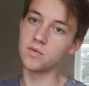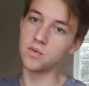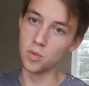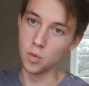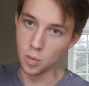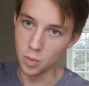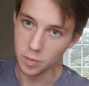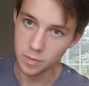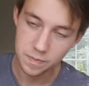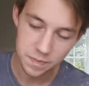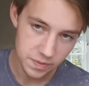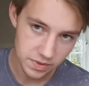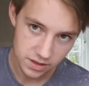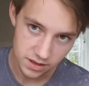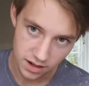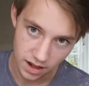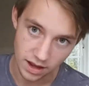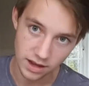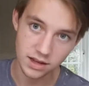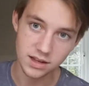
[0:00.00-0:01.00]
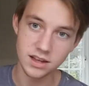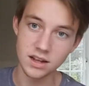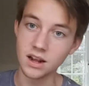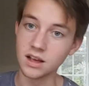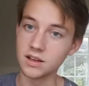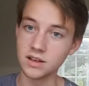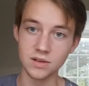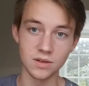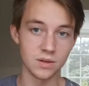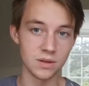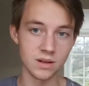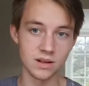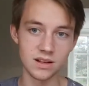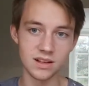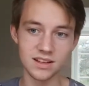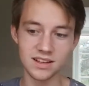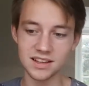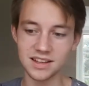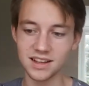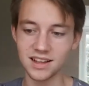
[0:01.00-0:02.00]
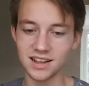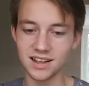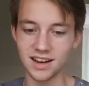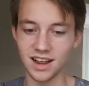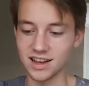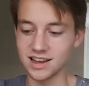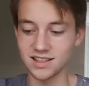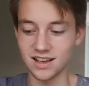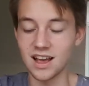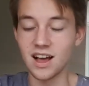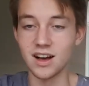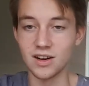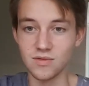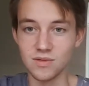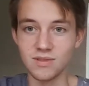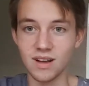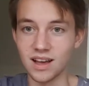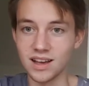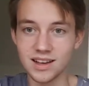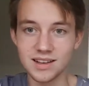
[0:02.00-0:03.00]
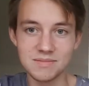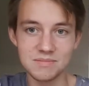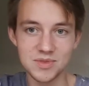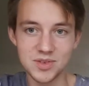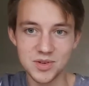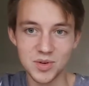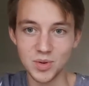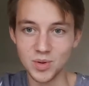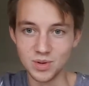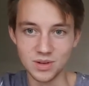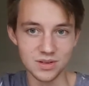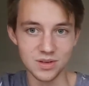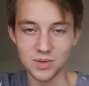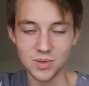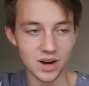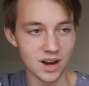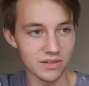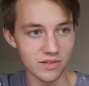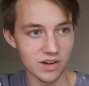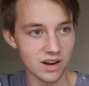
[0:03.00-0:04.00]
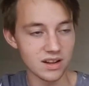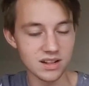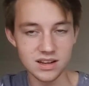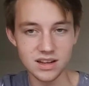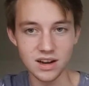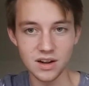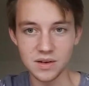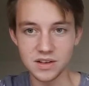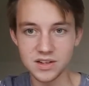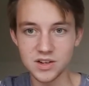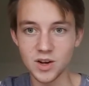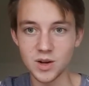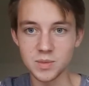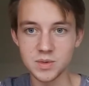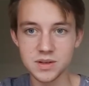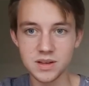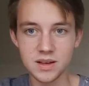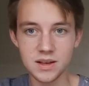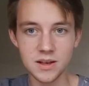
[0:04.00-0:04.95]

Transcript: boom, like, you're like the car like stalls or whatever, and it stops.